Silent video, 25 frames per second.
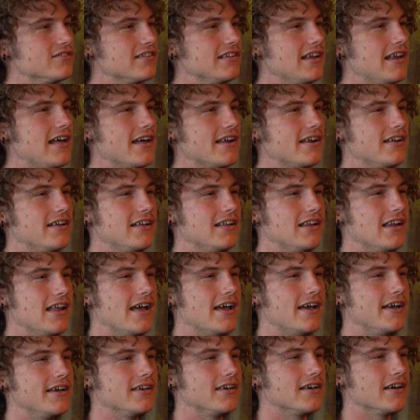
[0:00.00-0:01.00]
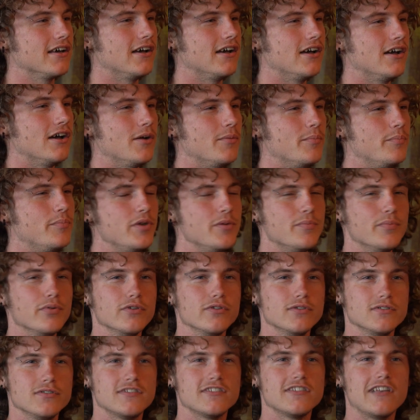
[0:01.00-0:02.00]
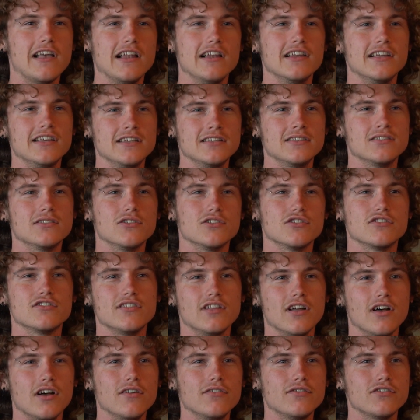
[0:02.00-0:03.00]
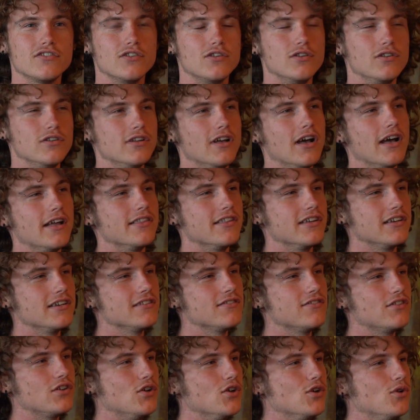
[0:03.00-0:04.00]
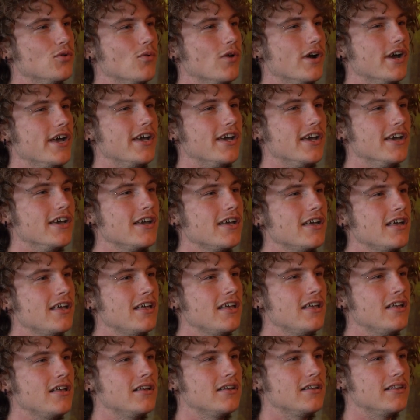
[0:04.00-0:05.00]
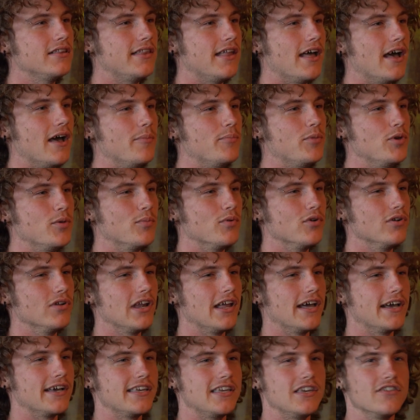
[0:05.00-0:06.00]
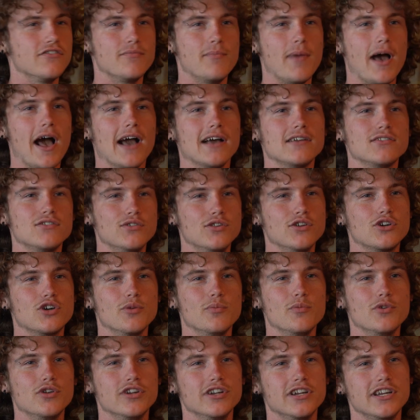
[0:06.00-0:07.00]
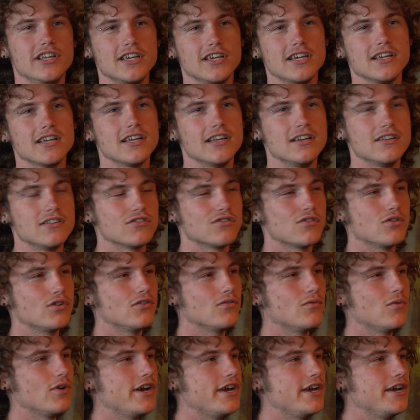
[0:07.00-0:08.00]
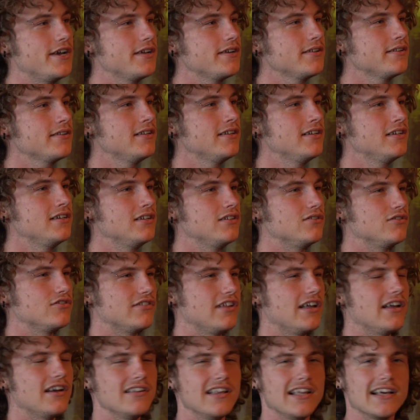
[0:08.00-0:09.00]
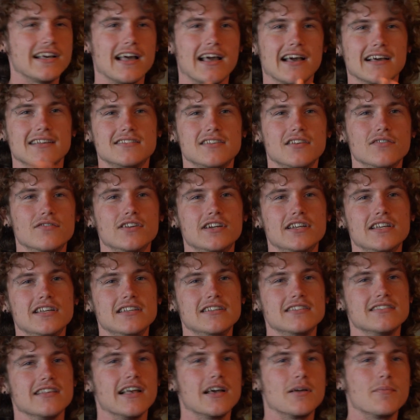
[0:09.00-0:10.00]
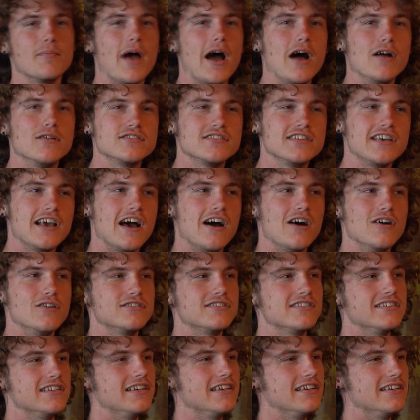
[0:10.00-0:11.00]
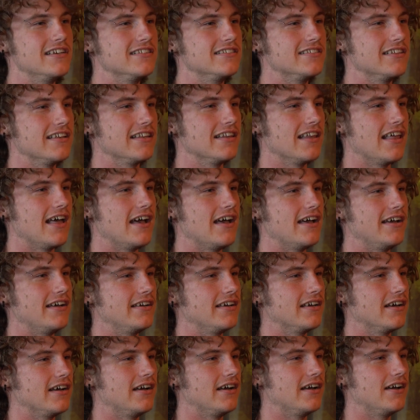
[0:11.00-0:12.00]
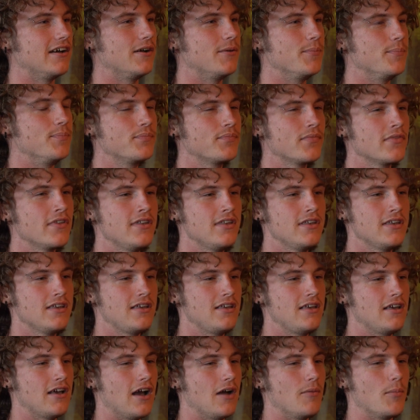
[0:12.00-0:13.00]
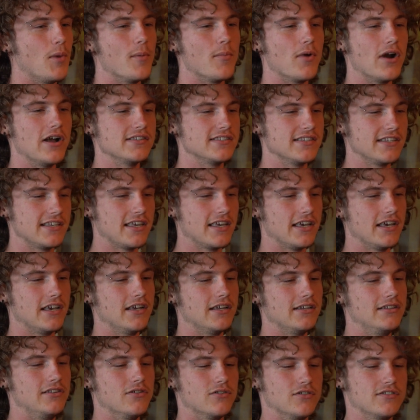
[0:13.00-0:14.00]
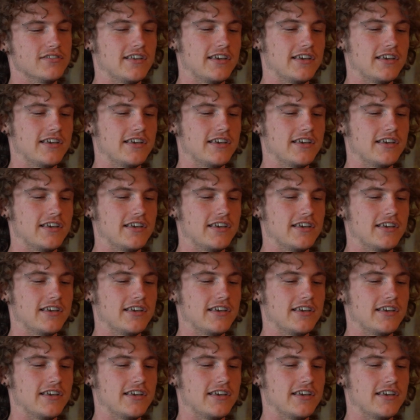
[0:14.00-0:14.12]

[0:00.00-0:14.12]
a lot of like people selling their stuff, so I think it's a good way that people like give back to the community in a sort of way. There's a lot of like activities like bouncy houses and like I remember as a kid there was